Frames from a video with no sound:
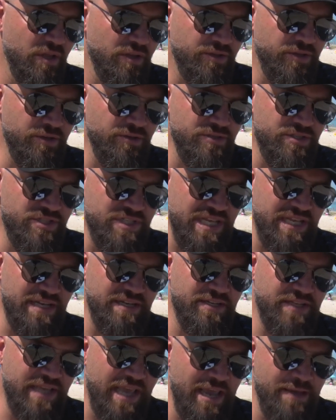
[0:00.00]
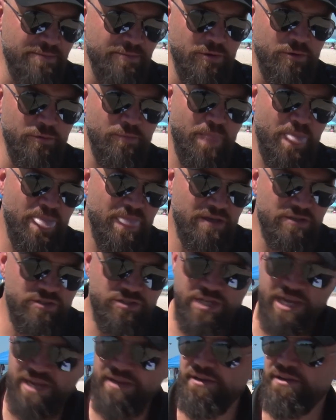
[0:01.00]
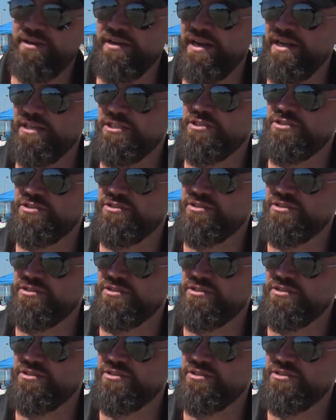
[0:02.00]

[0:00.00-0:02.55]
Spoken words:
use tinned cable, check your connections